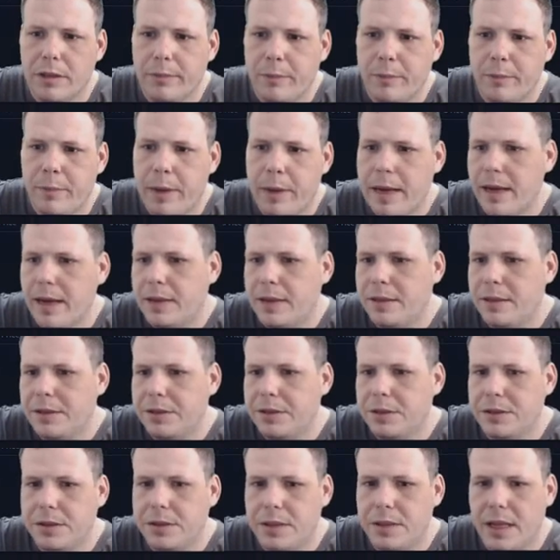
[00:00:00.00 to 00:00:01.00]
pay
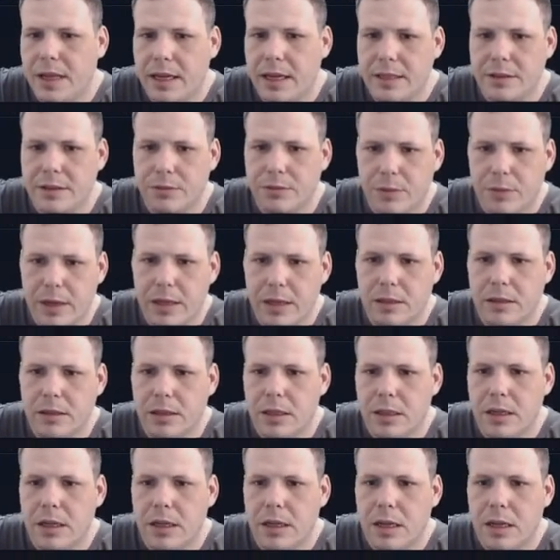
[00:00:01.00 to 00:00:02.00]
attention to that as well.
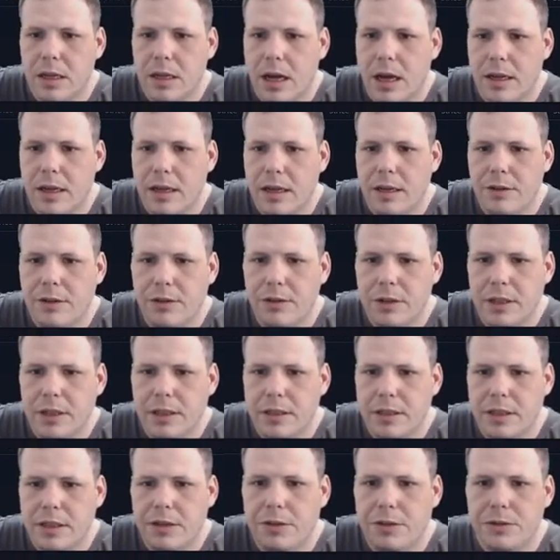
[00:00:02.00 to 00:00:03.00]
And you can
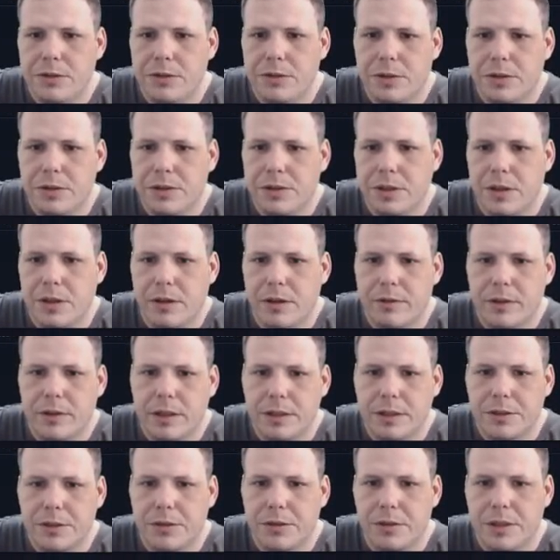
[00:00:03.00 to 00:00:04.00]
continue searching over.
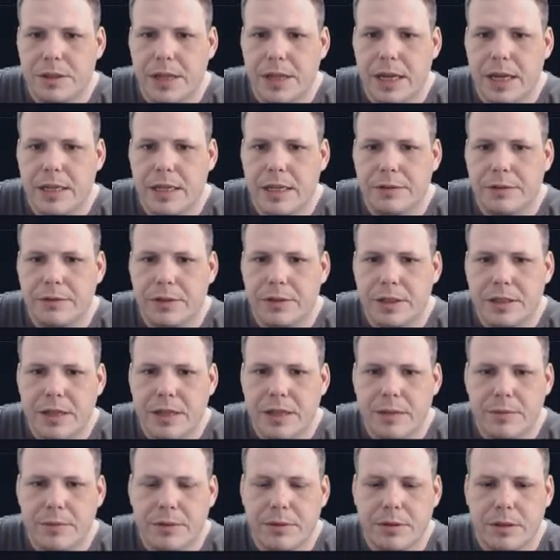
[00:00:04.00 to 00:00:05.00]
Here's Cardano, for
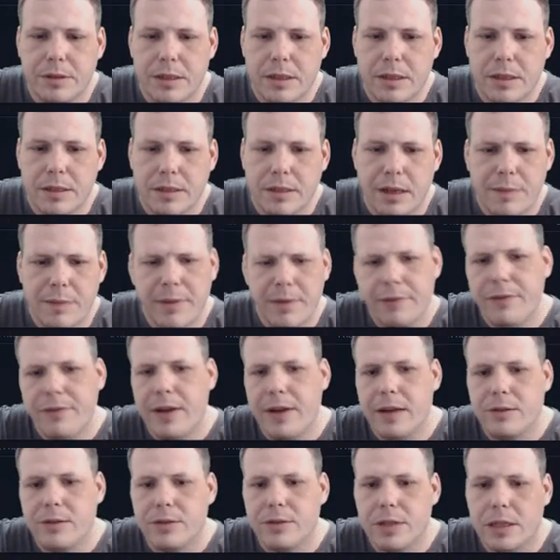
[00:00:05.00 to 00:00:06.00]
example. Not a big
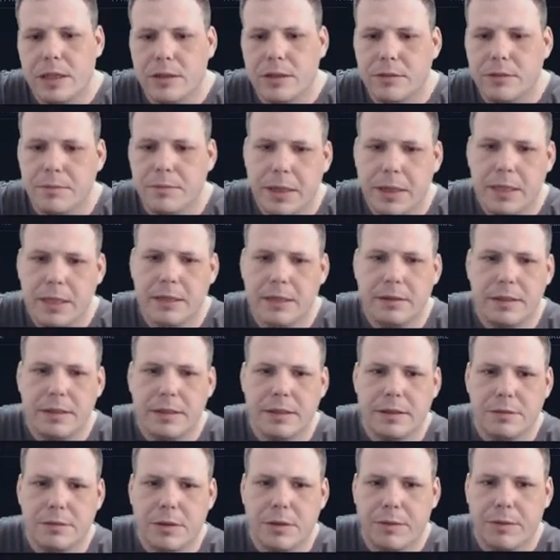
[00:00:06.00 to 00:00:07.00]
fan of Cardano, but
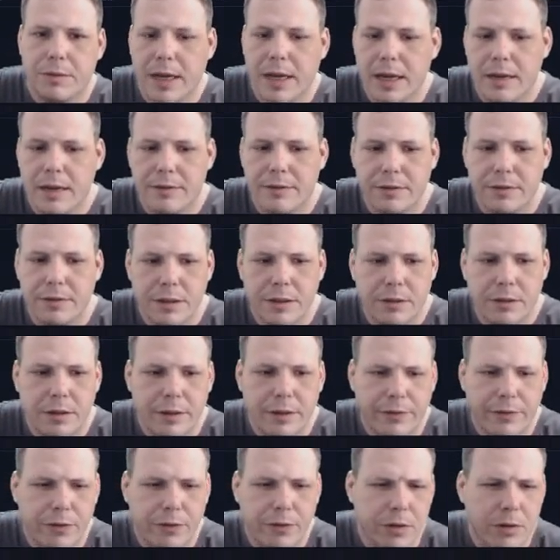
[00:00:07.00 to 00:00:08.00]
this is what we have. You know,
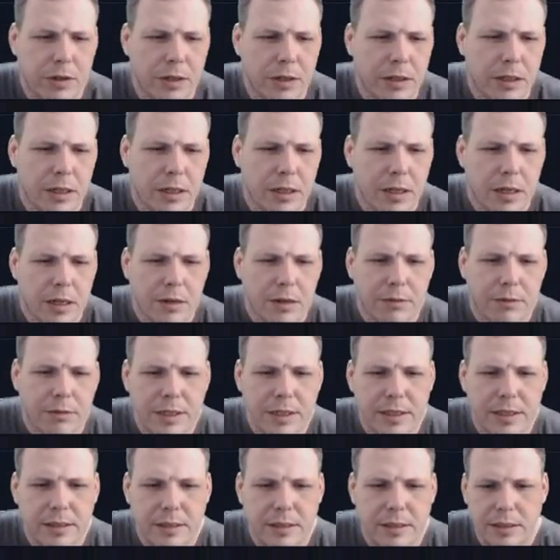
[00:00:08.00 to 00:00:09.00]
if you are, we
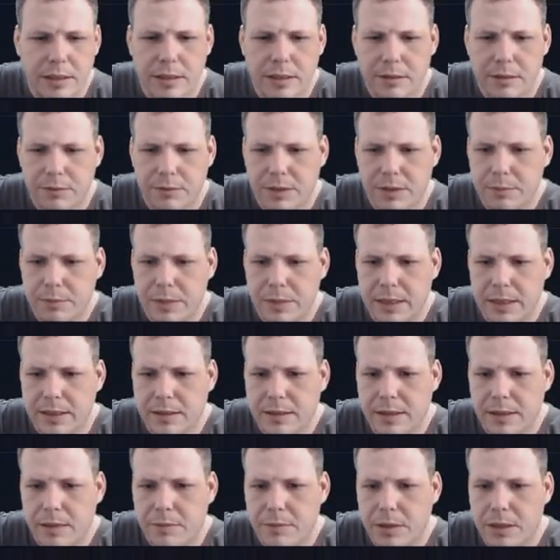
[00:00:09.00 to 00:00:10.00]
can see, we can make
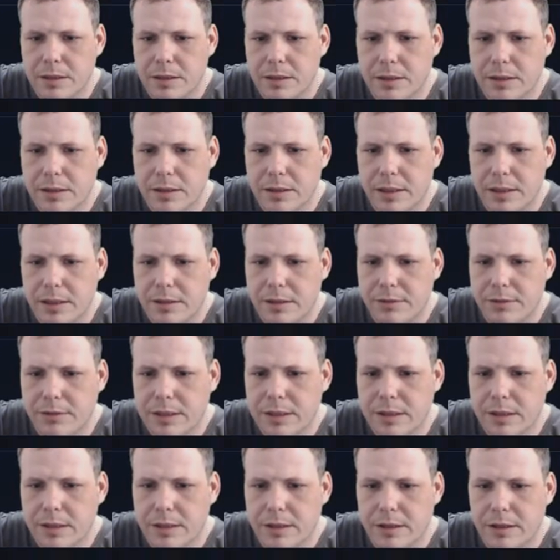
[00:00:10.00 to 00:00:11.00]
step losses here. We can
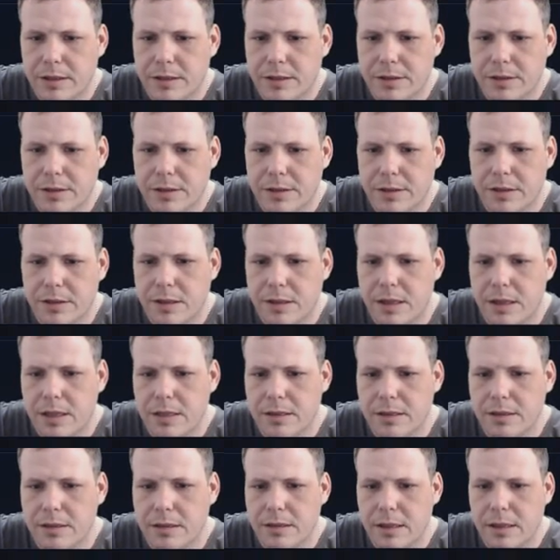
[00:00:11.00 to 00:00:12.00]
see that there's
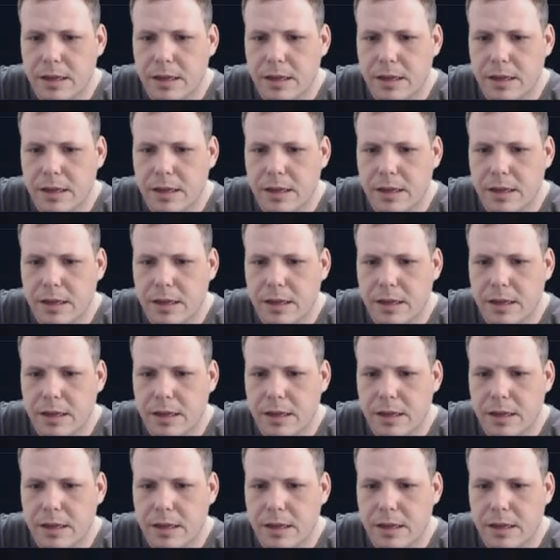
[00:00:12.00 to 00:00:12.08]
this,